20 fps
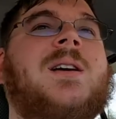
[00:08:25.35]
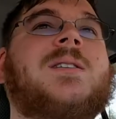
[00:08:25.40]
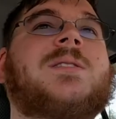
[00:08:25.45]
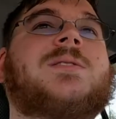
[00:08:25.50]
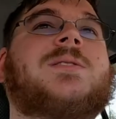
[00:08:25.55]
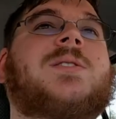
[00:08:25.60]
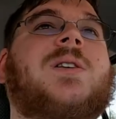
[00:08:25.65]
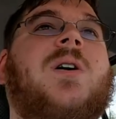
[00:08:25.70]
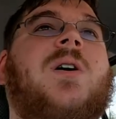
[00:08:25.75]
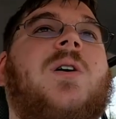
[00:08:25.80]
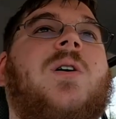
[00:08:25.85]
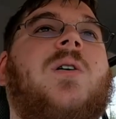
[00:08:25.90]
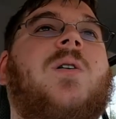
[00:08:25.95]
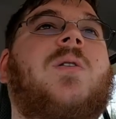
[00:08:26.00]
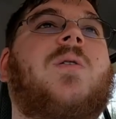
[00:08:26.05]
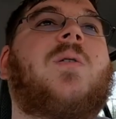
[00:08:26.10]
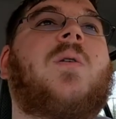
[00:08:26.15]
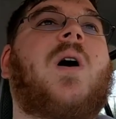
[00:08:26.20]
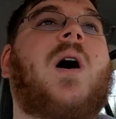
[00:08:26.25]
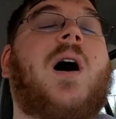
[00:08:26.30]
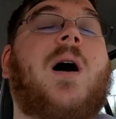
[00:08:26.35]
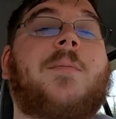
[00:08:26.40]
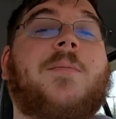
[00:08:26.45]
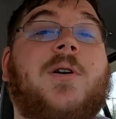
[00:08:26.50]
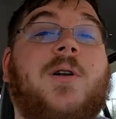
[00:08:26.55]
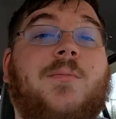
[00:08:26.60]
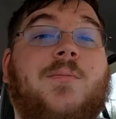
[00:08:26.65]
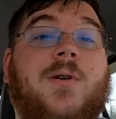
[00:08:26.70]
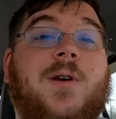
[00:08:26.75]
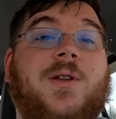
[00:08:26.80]
So I'm
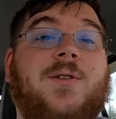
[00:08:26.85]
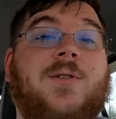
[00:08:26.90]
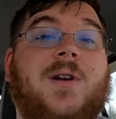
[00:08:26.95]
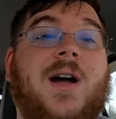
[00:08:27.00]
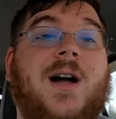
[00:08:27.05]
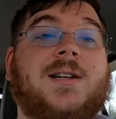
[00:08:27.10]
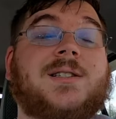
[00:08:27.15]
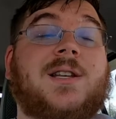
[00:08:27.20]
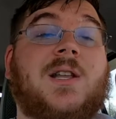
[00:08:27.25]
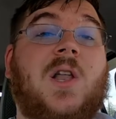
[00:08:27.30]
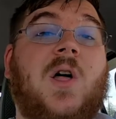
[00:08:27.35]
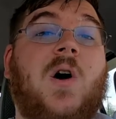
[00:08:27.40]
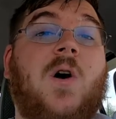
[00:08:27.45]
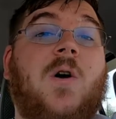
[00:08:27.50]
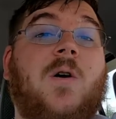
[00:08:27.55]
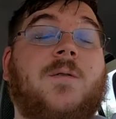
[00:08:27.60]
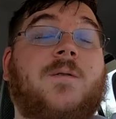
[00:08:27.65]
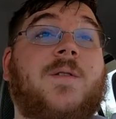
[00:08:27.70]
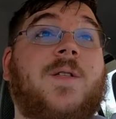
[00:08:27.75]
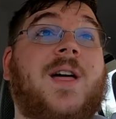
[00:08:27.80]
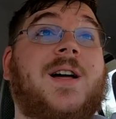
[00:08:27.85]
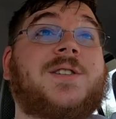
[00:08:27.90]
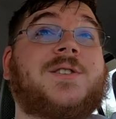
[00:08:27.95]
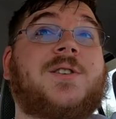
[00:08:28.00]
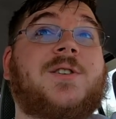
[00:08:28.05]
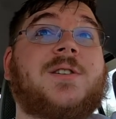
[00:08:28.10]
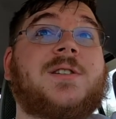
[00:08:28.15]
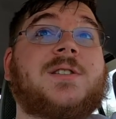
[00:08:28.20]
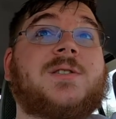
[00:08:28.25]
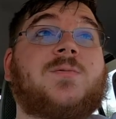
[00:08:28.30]
going to bring you guys along for that
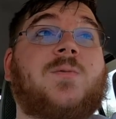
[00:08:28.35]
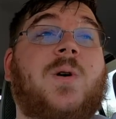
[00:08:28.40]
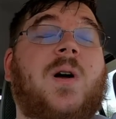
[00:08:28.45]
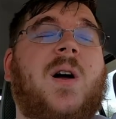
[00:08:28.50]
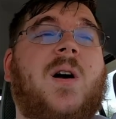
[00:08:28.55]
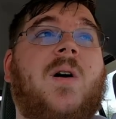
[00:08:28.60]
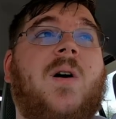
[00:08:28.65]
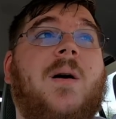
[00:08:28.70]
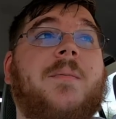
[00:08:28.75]
journey as well.